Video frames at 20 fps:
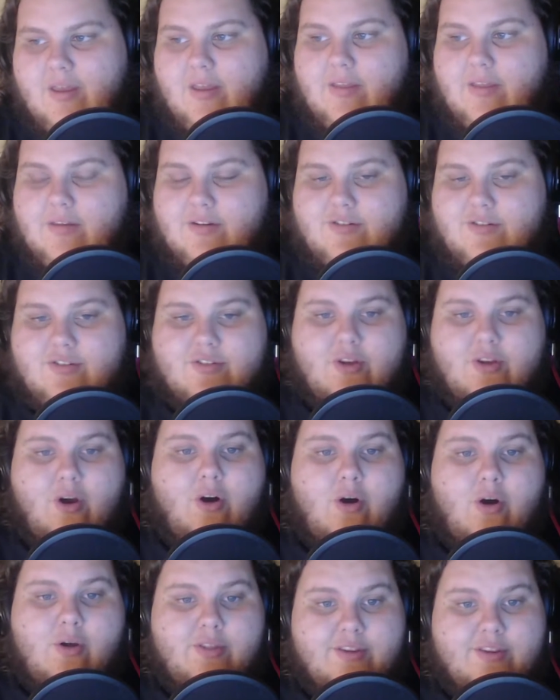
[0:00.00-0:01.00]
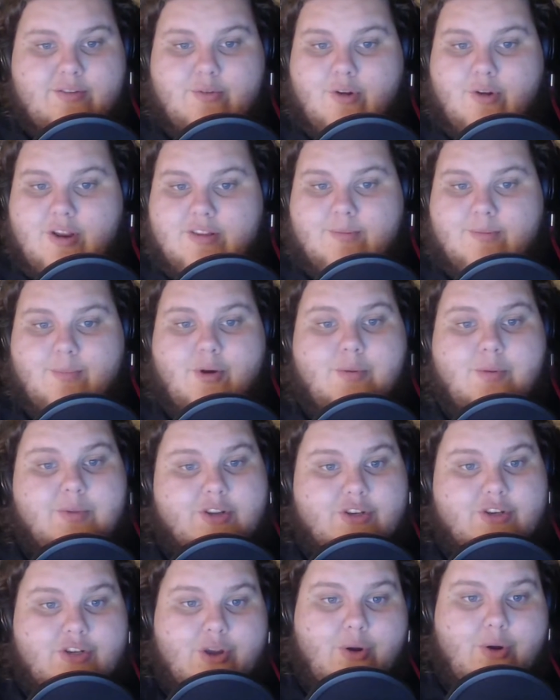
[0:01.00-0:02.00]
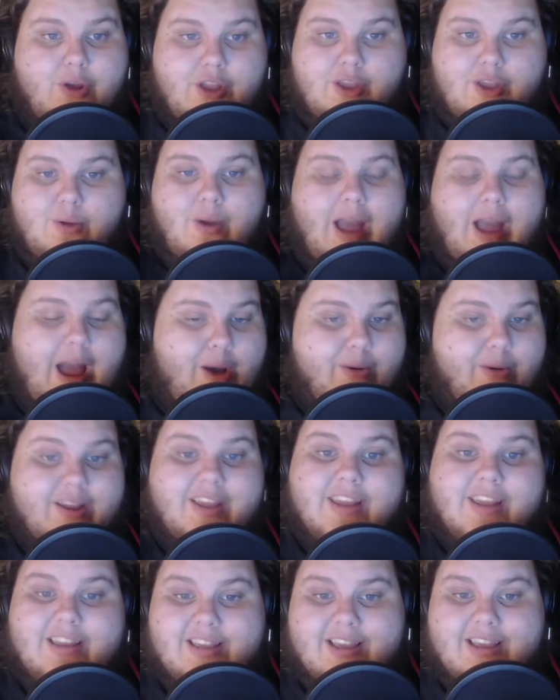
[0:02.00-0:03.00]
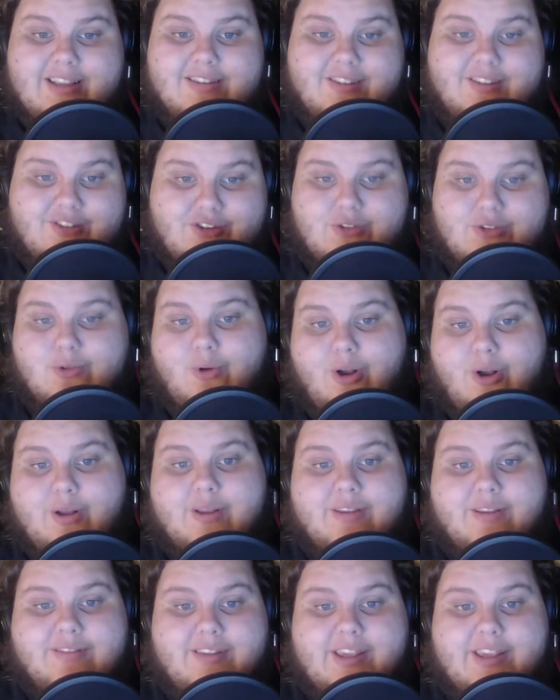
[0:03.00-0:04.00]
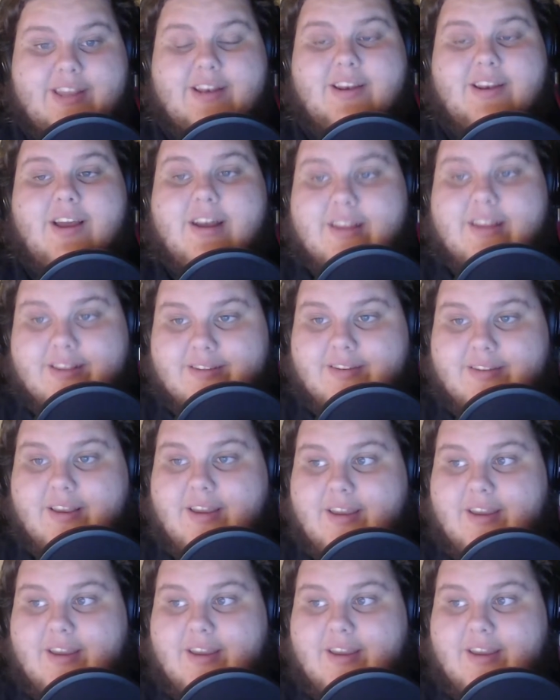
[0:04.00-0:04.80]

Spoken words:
there's just all these great moments showing you how he gets as strong as he does.